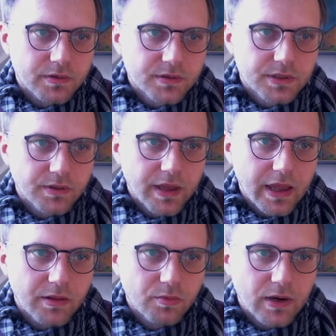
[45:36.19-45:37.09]
So the
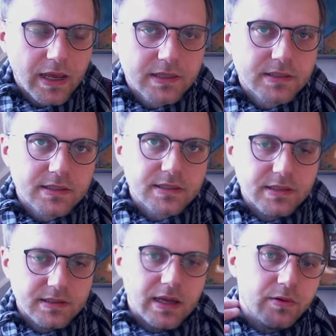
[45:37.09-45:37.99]
N relaxes
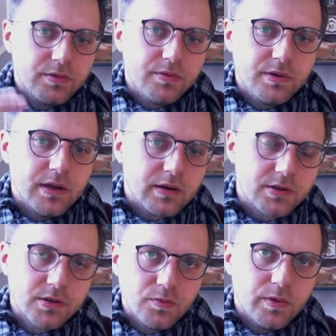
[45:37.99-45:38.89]
this error reduction